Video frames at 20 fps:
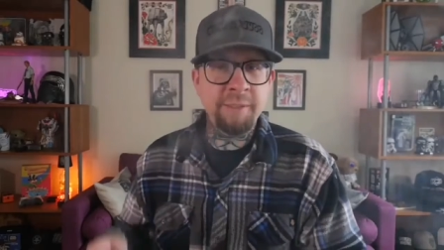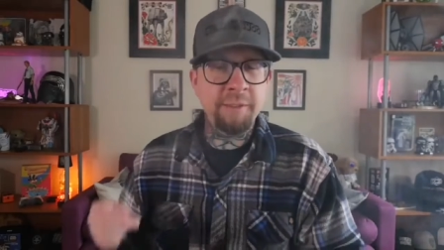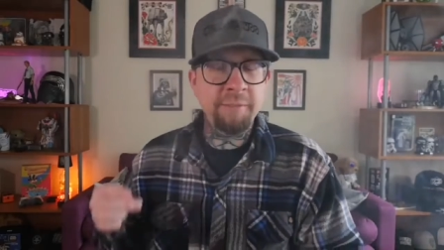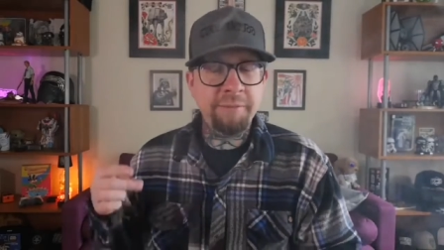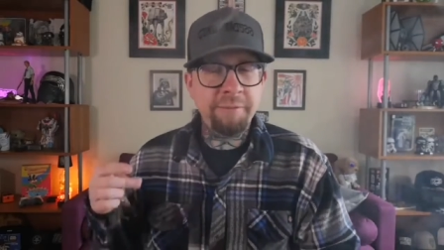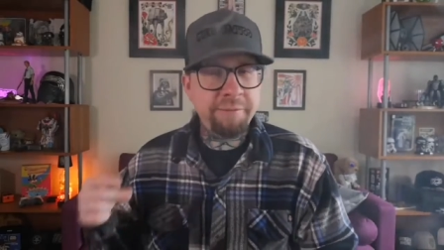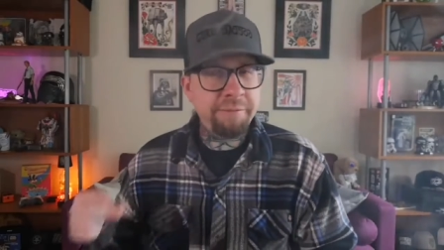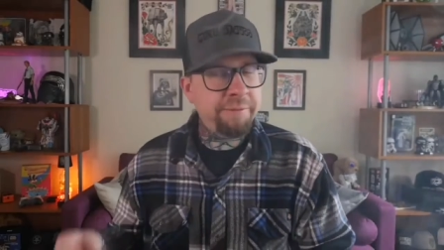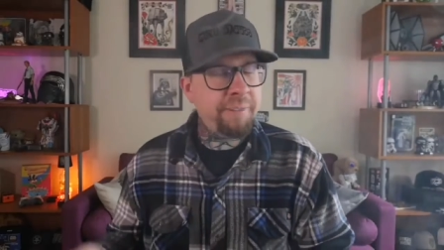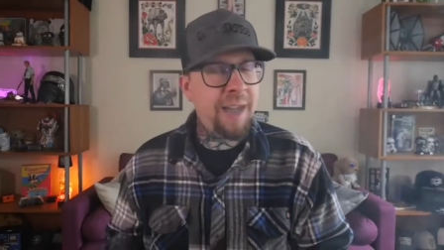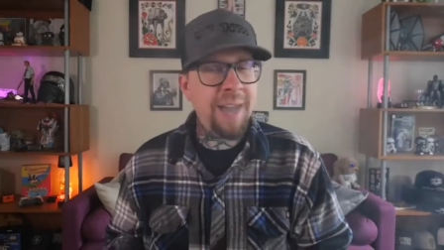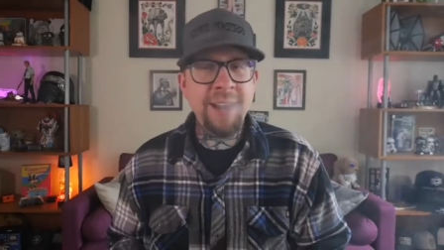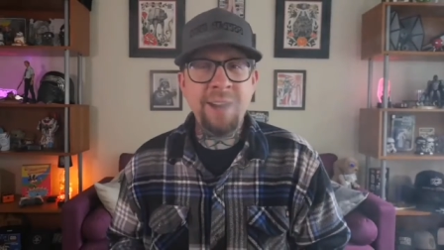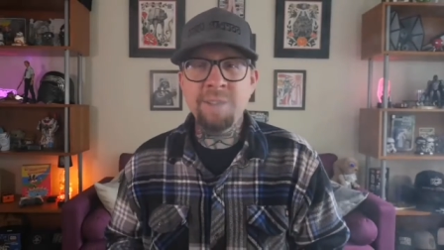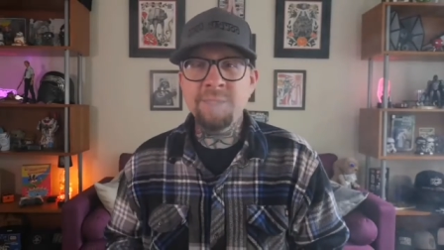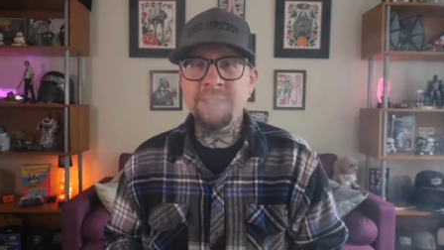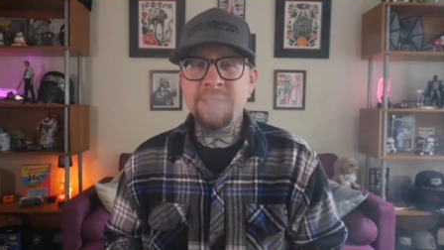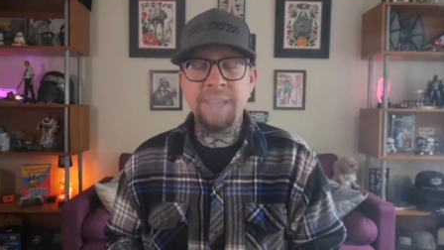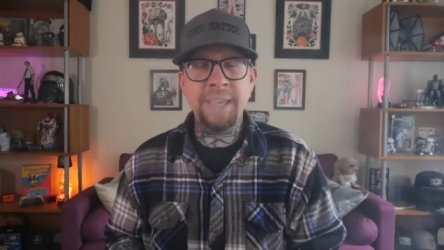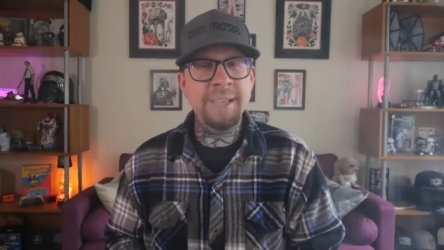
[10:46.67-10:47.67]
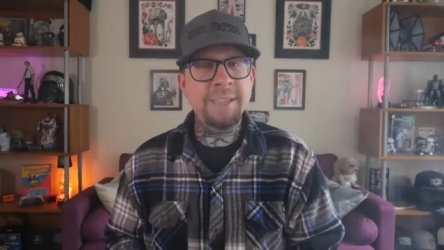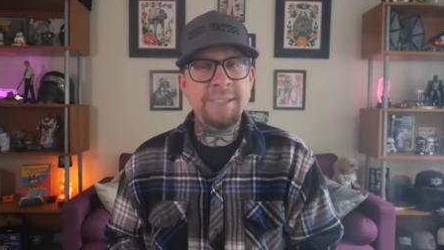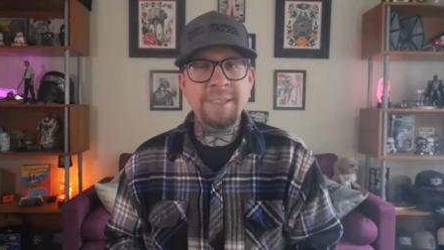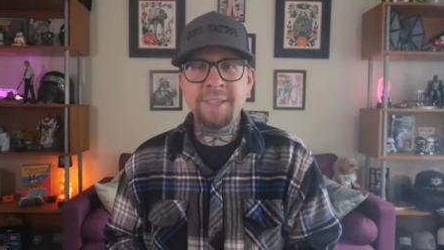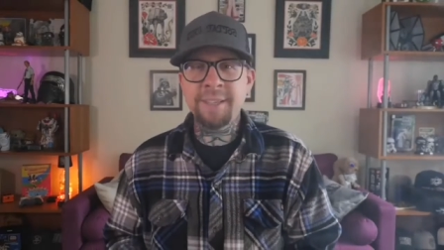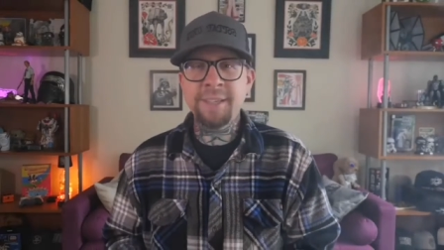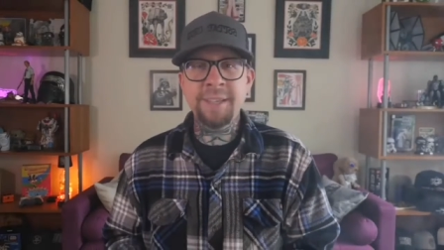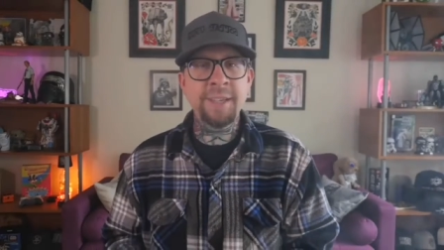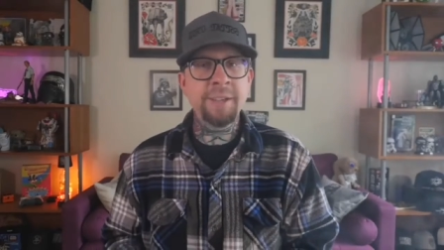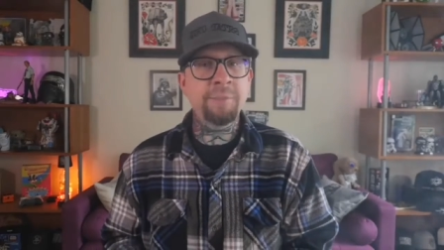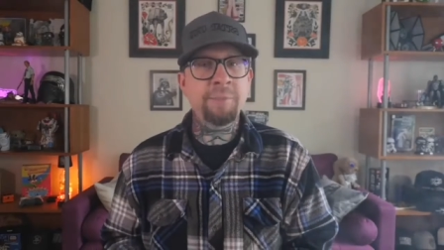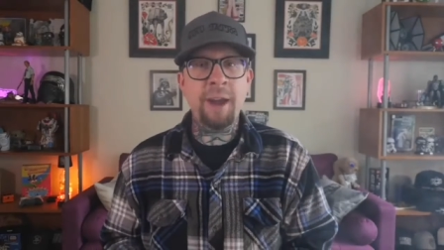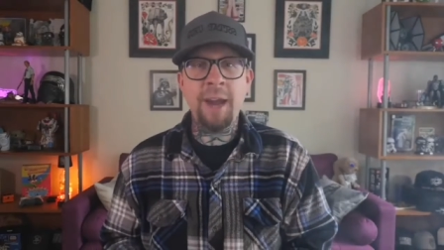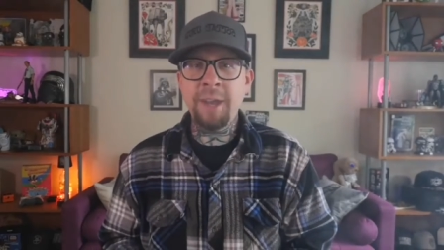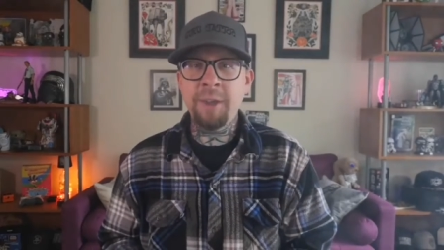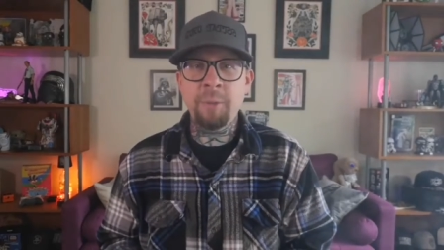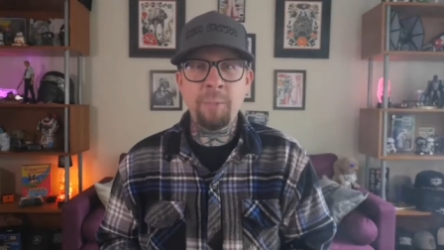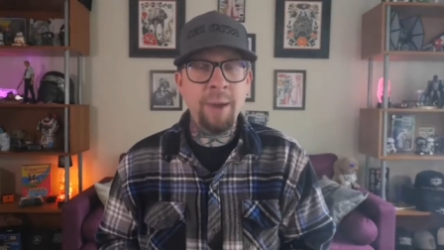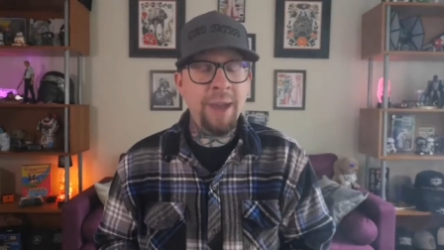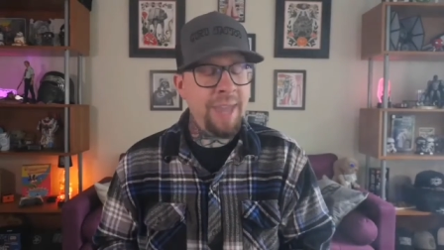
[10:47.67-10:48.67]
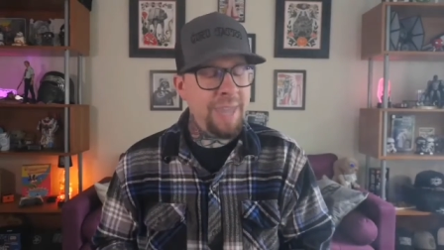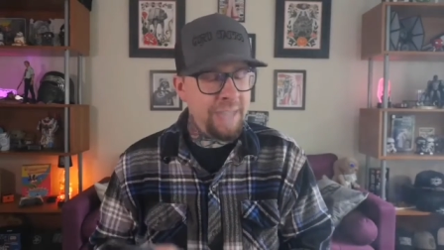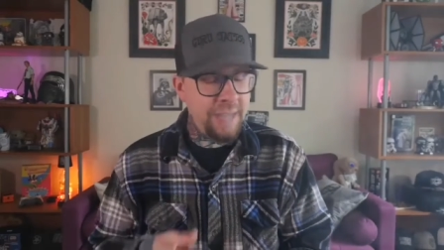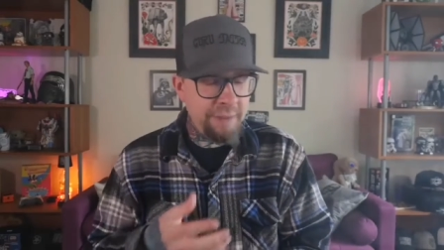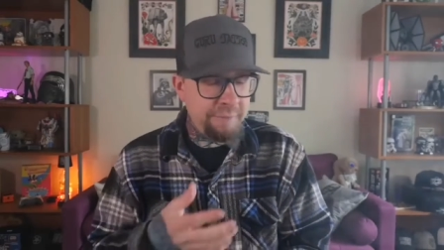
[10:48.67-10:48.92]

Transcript: It fires instantly right away.